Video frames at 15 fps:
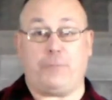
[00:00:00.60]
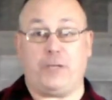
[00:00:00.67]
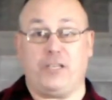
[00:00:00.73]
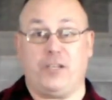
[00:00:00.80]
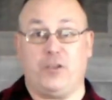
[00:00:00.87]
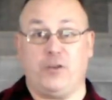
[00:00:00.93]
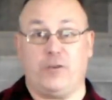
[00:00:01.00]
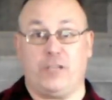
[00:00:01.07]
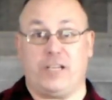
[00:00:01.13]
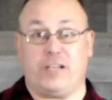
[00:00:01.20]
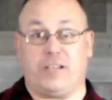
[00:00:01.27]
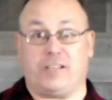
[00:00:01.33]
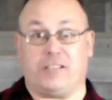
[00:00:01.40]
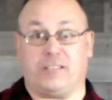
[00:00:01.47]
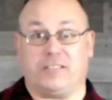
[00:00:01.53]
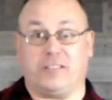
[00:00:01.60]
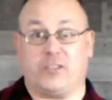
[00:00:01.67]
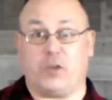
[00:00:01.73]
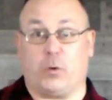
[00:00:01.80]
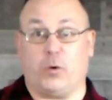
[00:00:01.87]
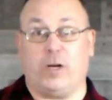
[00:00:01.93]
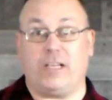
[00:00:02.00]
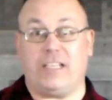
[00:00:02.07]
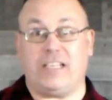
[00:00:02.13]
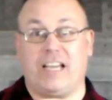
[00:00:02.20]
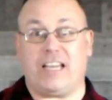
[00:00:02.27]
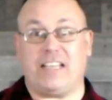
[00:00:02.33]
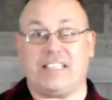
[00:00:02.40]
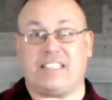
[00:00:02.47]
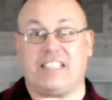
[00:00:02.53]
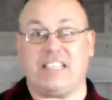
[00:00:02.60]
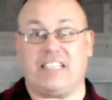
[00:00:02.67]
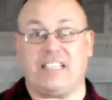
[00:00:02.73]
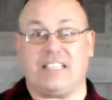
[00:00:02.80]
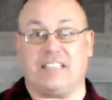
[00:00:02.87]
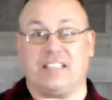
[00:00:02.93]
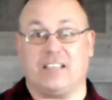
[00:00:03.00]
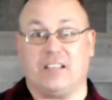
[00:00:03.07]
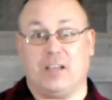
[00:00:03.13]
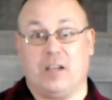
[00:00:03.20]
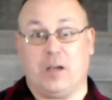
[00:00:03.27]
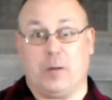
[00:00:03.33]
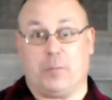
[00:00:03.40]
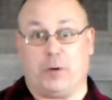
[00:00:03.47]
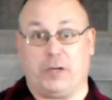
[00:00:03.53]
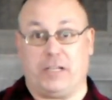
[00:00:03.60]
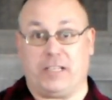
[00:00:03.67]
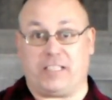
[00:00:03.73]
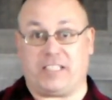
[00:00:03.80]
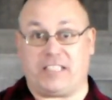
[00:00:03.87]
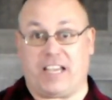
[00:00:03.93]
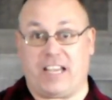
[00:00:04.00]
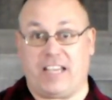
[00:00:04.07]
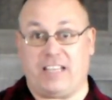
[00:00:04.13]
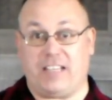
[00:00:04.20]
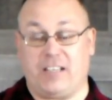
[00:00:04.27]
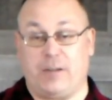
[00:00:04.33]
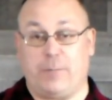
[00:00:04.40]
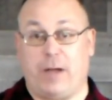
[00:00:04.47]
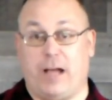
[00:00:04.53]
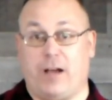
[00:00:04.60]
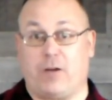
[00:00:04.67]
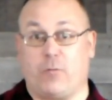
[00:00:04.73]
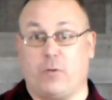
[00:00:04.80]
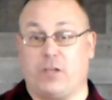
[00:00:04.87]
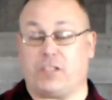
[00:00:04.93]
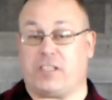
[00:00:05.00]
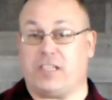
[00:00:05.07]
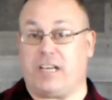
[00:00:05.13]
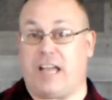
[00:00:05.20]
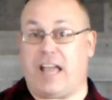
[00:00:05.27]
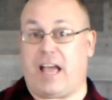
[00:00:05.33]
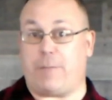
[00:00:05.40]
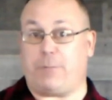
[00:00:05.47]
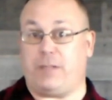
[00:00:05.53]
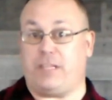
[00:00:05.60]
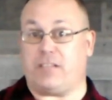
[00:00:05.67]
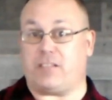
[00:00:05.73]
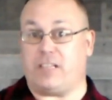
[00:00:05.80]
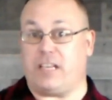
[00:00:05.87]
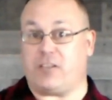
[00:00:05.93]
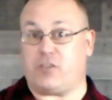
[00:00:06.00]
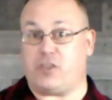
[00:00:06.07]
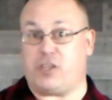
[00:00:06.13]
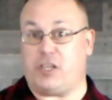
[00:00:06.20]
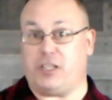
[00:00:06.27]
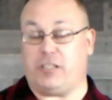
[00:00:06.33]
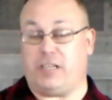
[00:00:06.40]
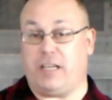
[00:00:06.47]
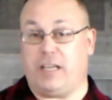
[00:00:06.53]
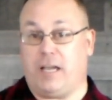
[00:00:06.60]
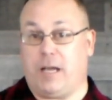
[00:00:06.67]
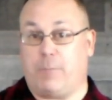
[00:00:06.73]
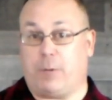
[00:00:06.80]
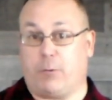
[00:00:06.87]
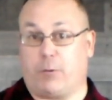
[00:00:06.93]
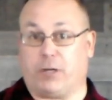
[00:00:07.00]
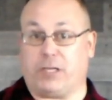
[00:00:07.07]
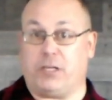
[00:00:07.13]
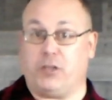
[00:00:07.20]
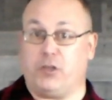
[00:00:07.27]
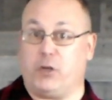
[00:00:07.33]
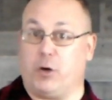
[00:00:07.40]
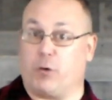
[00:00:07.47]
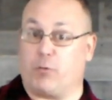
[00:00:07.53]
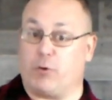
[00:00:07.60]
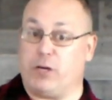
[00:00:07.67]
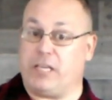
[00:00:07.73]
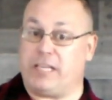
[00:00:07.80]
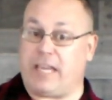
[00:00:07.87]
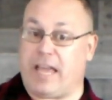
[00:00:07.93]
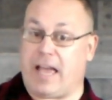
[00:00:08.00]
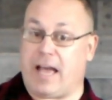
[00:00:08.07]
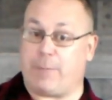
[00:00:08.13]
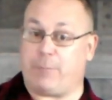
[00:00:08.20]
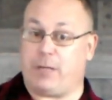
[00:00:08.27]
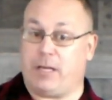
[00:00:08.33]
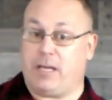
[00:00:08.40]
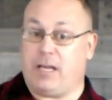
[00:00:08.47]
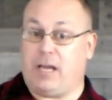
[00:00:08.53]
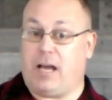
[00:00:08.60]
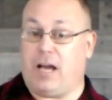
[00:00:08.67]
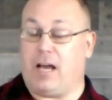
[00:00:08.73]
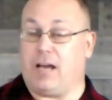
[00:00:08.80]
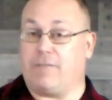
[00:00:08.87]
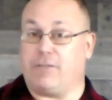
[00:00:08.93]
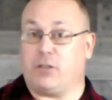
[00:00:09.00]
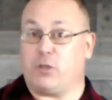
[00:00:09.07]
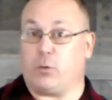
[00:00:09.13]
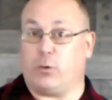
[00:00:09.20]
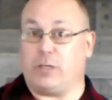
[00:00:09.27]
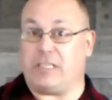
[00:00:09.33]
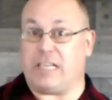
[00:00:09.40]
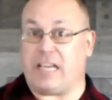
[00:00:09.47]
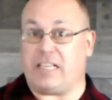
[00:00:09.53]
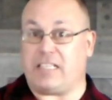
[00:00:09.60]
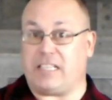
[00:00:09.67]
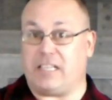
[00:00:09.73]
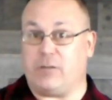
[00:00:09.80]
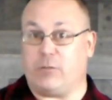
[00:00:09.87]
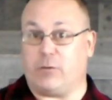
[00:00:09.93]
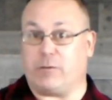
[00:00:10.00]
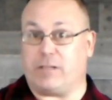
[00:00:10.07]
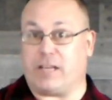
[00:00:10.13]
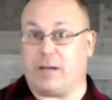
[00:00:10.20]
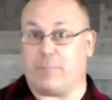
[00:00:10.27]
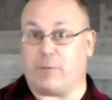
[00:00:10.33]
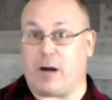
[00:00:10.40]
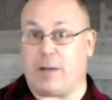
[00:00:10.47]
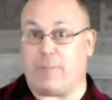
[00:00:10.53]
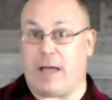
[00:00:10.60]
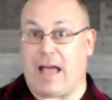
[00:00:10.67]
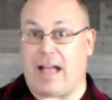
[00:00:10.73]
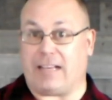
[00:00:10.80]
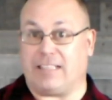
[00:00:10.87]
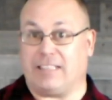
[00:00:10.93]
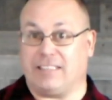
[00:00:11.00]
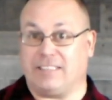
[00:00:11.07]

Happy New Year 2019. Pretty excited about what's going to happen this next year. Well, we're going to do a recap of 2018 when we come right back.